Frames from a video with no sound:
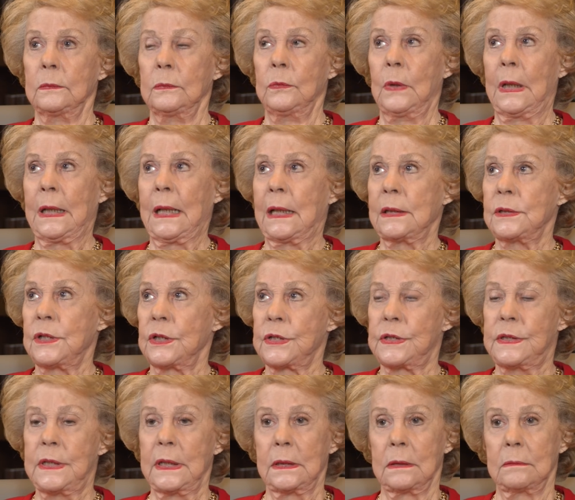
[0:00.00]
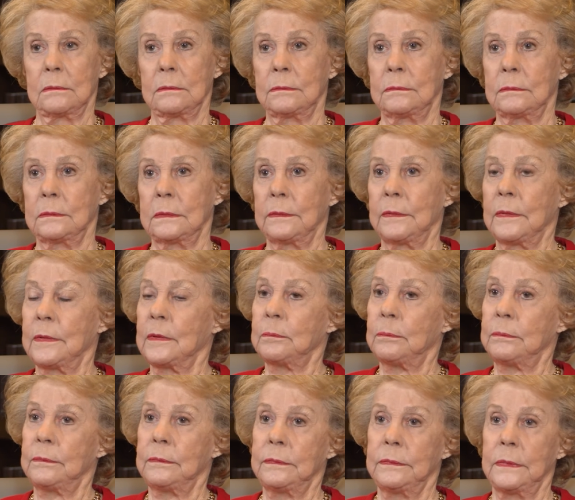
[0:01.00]
Well, I just did
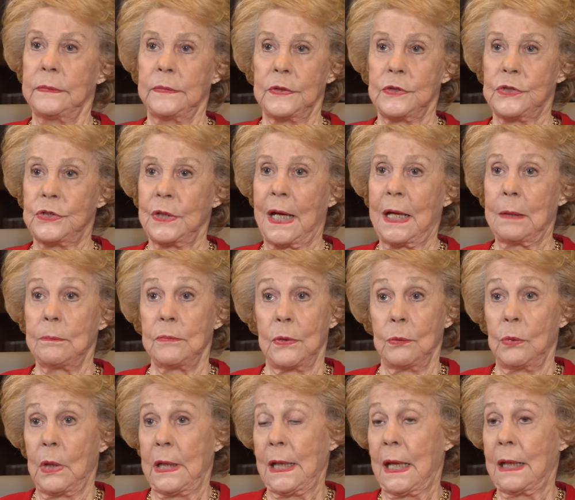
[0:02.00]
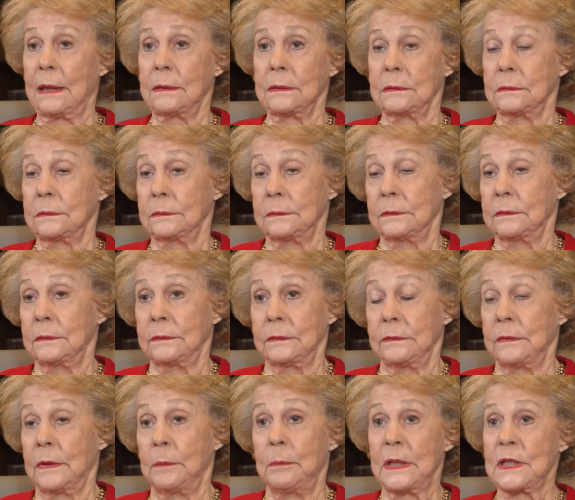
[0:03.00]
the job the
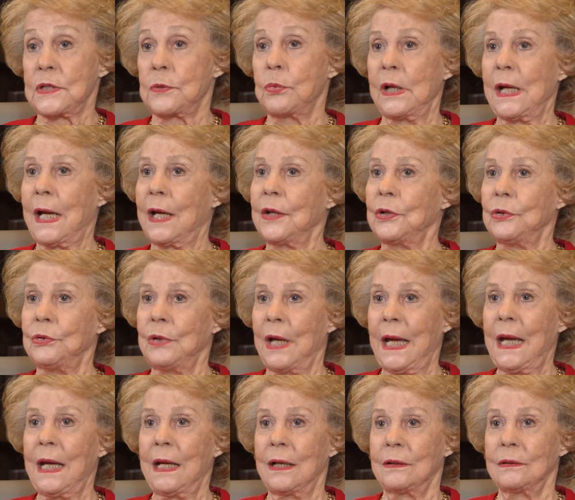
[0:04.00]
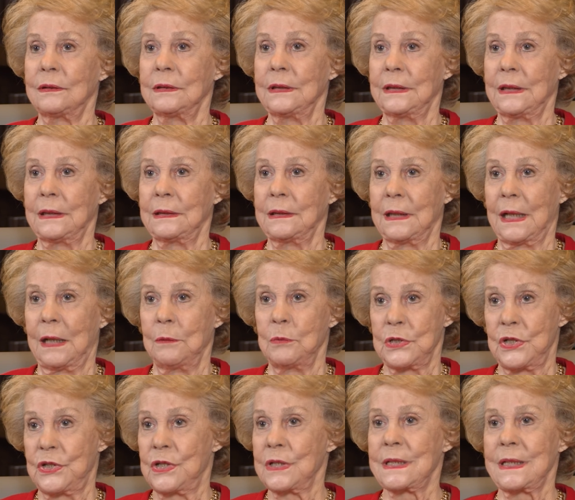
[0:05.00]
best way I knew how, and I
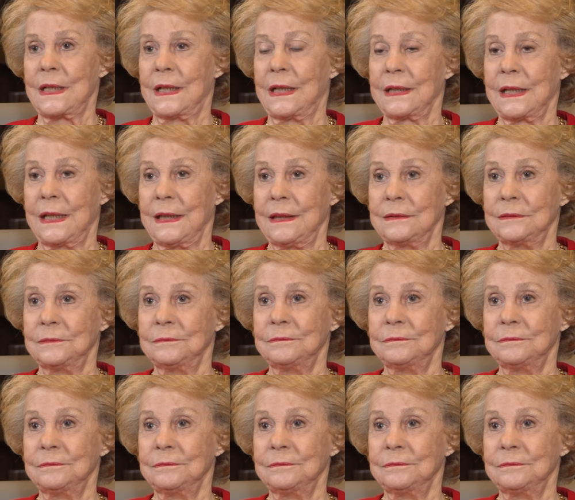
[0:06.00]
was just lucky.